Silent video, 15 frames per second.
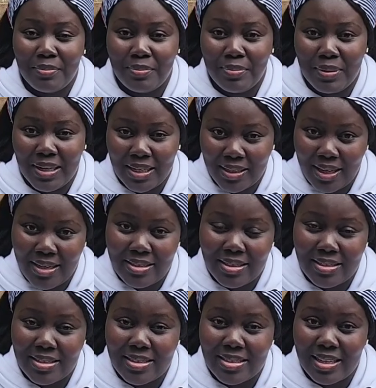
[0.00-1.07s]
blender
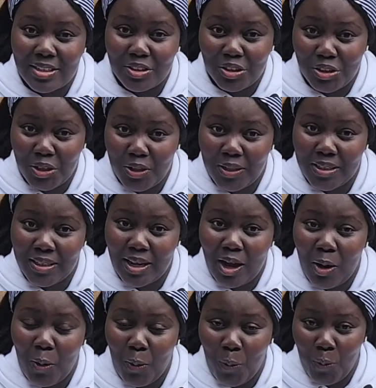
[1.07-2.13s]
is essential in
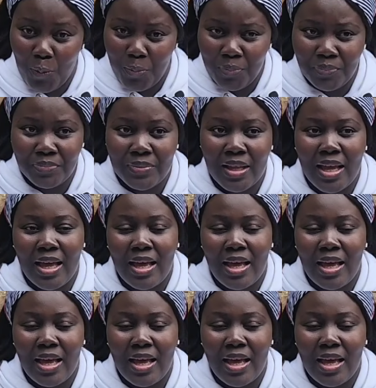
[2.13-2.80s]
our home,